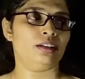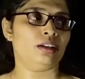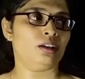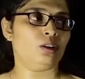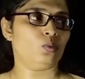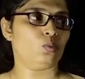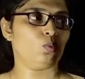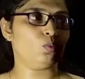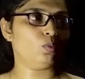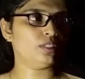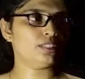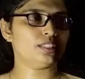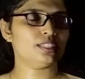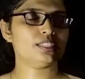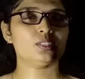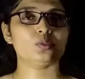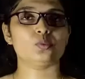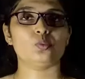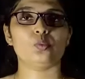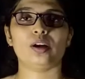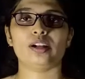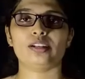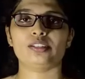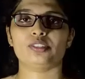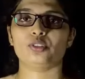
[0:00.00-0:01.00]
with this
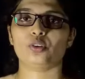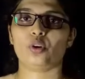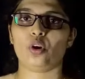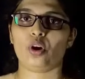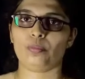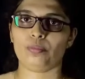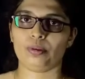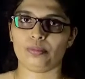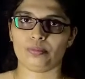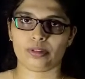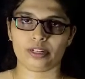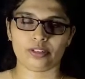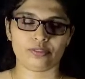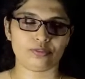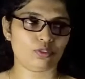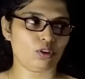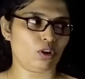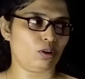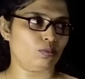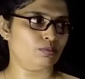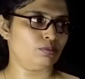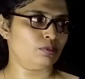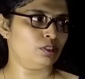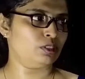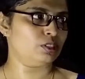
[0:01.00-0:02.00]
ones complement
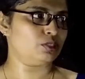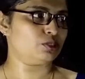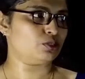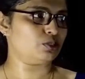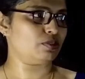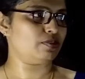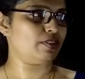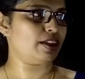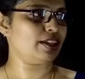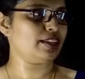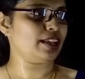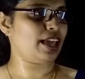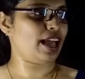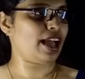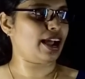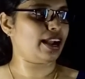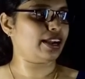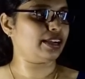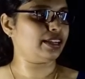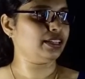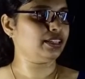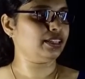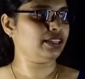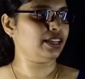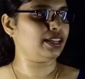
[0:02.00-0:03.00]
form. So by
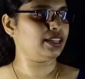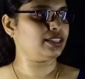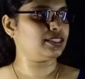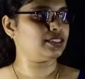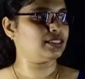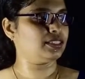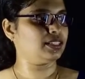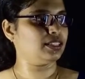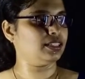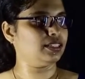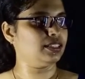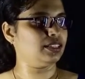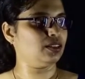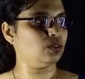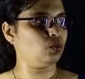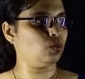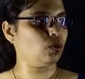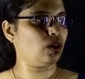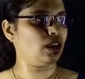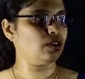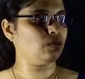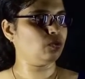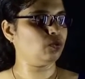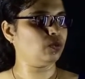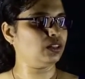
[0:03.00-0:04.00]
adding a single
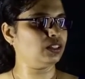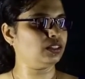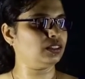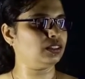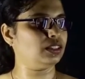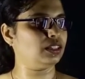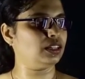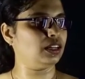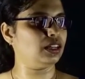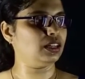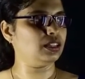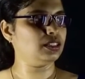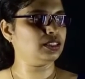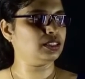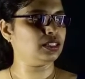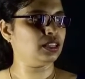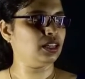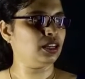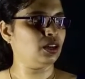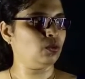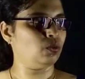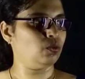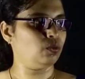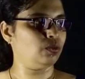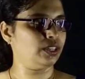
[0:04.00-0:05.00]
1 with this,
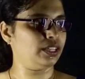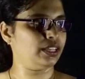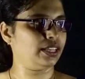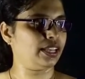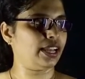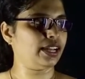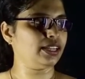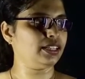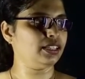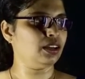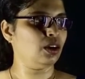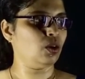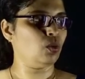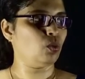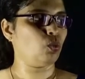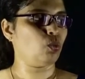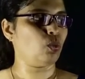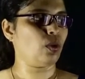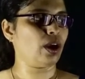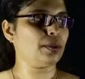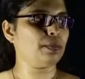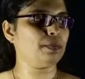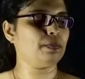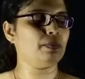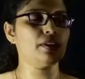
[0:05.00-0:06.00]
we get
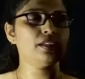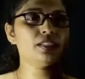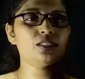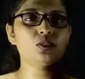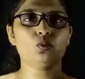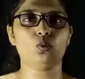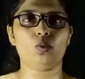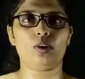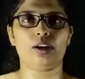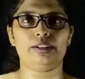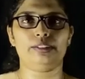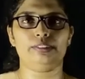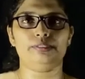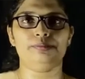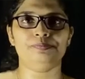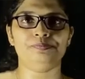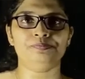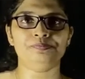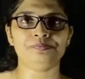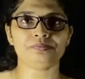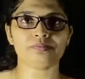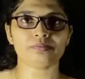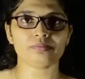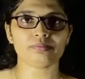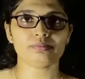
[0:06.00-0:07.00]
1 plus 1.
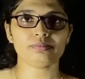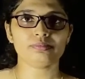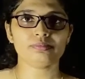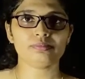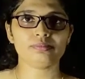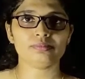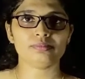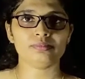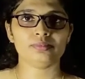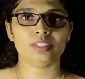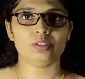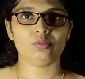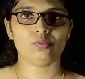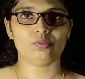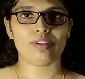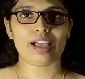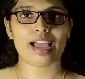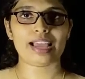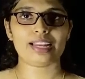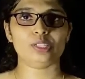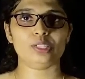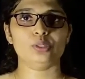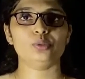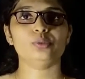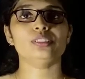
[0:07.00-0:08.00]

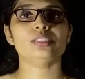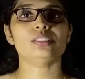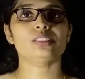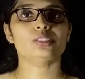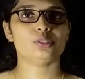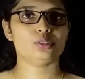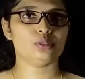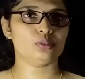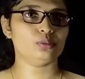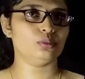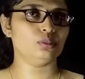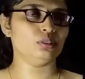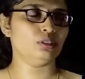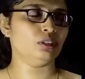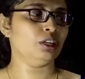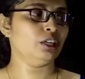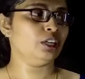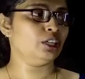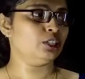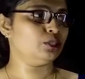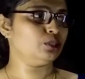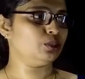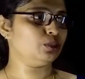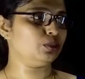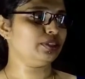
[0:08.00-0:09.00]
Value is 2.
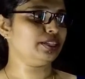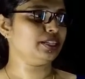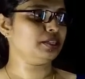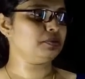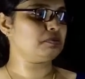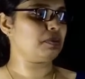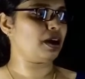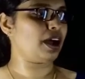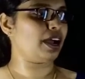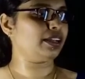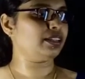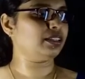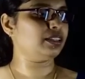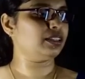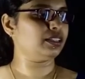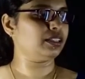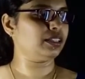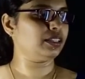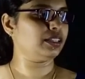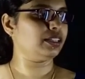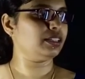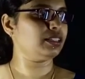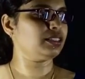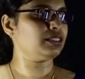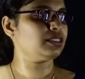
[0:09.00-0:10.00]
2 in binary
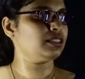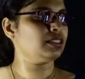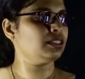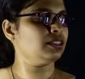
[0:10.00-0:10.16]
is